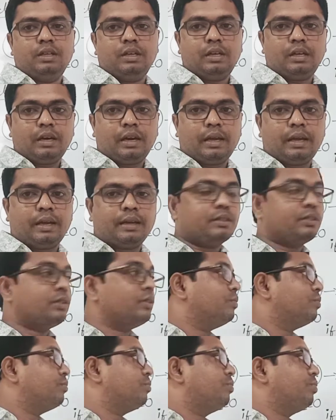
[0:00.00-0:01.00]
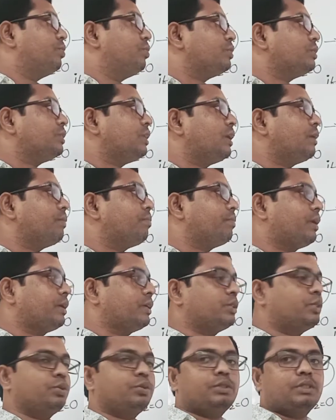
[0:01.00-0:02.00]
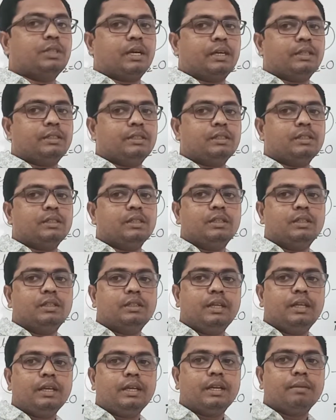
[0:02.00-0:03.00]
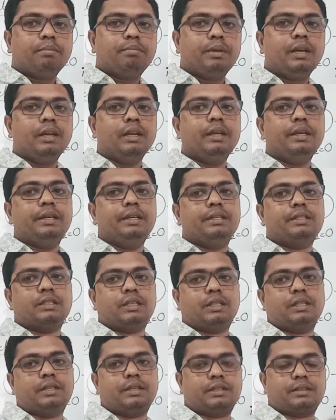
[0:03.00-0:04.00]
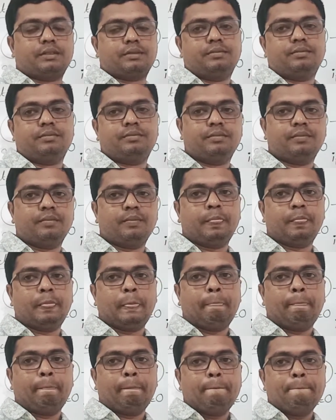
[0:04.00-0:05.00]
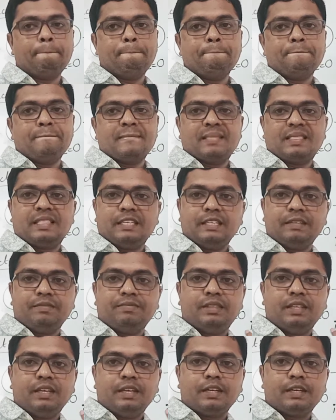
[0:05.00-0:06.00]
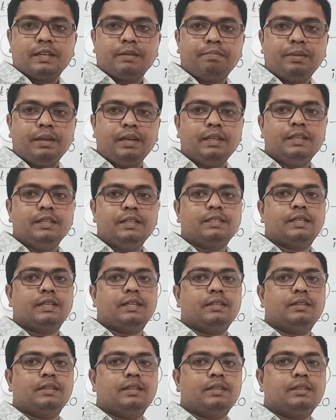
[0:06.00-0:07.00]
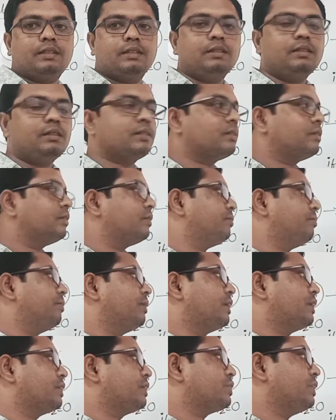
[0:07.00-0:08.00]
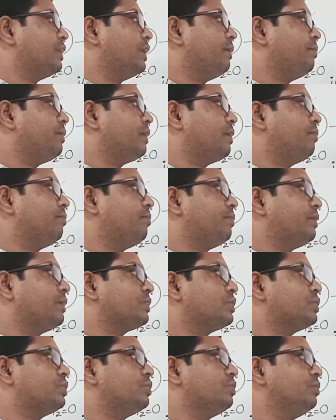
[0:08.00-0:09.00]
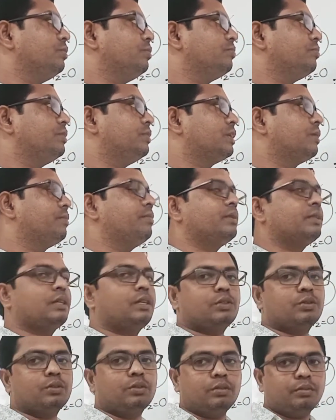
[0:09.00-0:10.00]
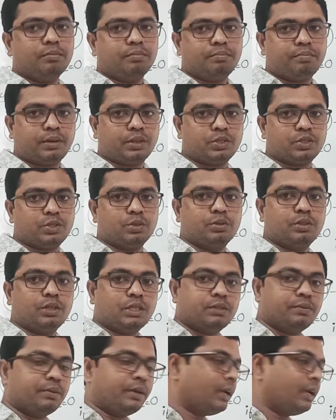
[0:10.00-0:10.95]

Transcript: class, both are positive charges, they repel each other. If they repel each other in the sense, because A become positive, B become also positive. That's why